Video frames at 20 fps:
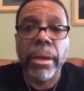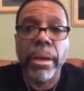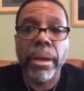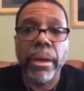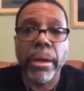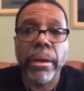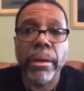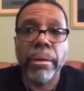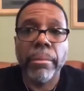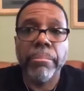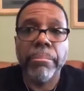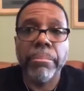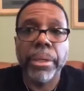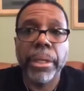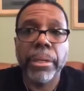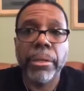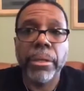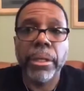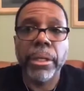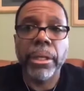uh,
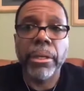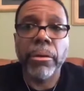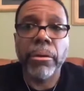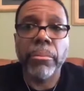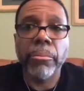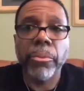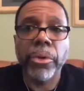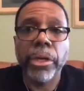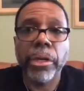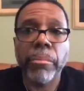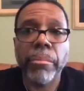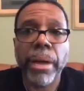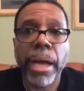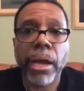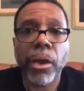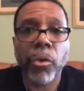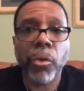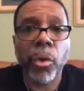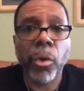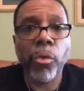but it'll bring
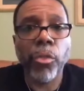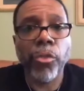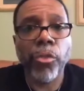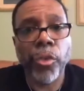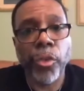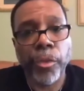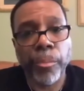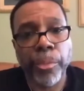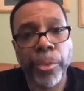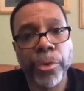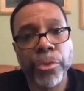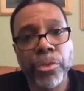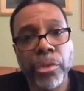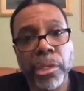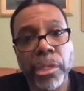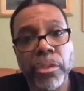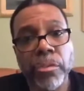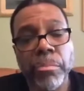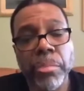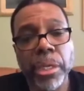about growth for the
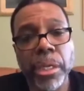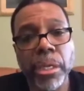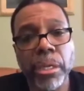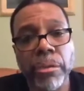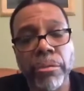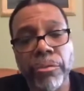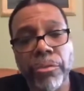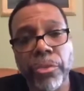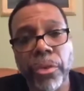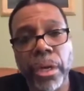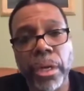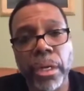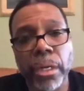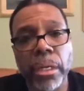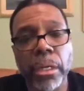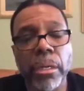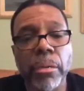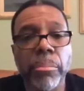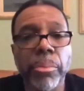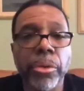person that's being
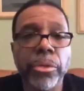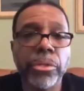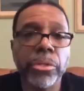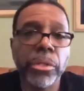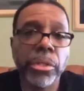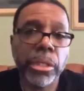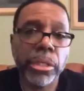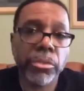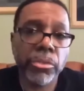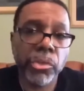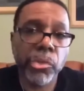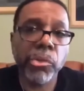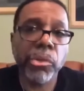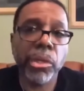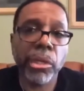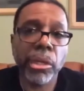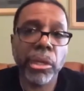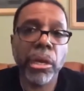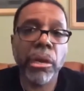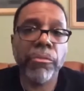confronted and the person that's
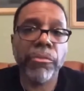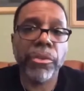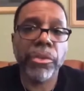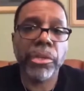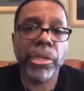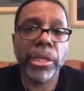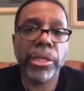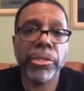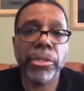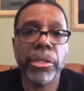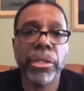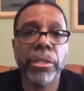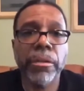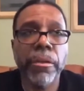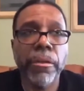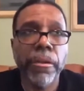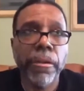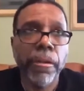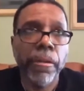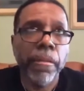doing the confrontation. And
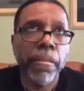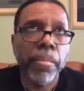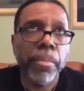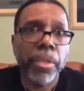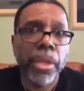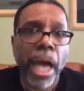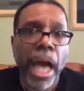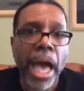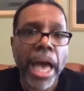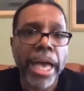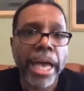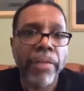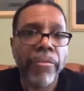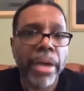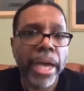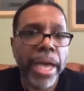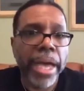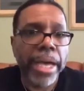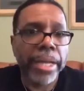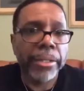I have
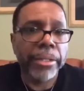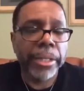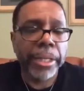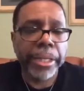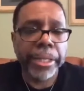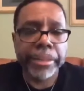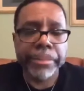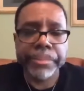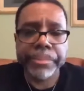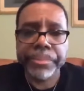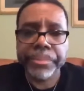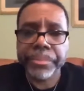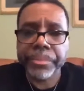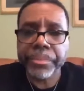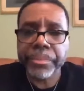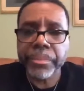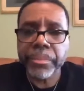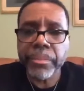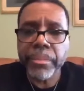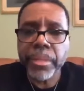had um,
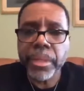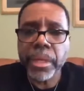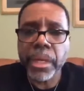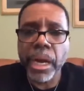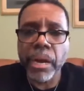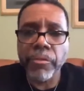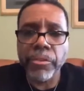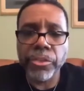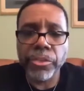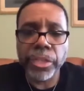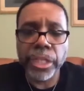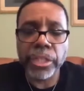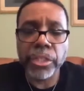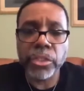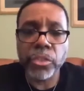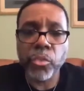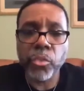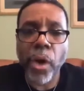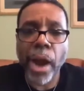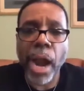
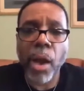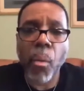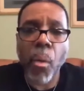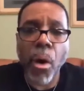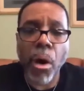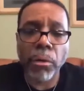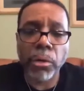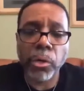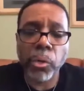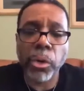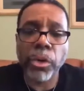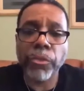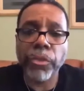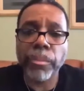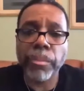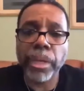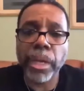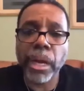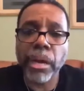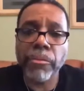conversations where I walked away
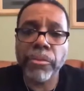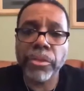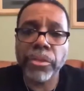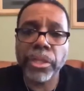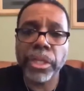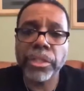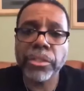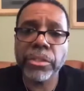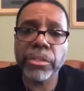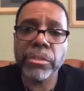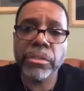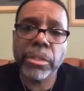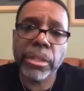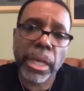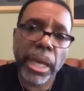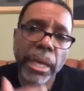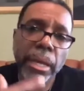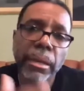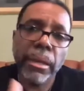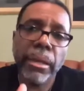from the conversations
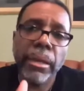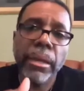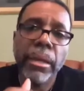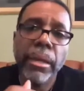and I